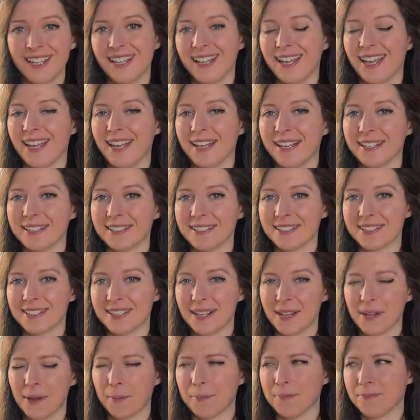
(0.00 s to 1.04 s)

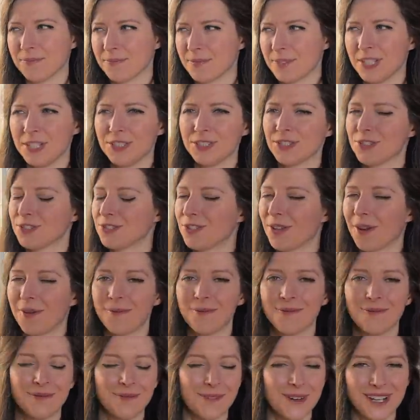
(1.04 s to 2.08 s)
and you just
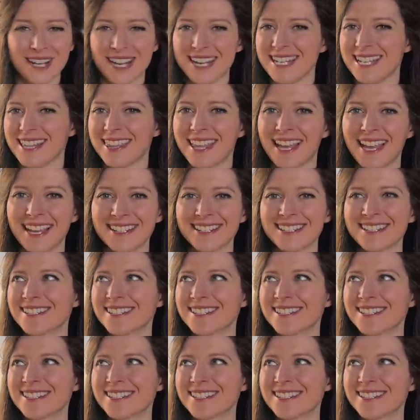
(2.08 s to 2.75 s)
don't want any of that.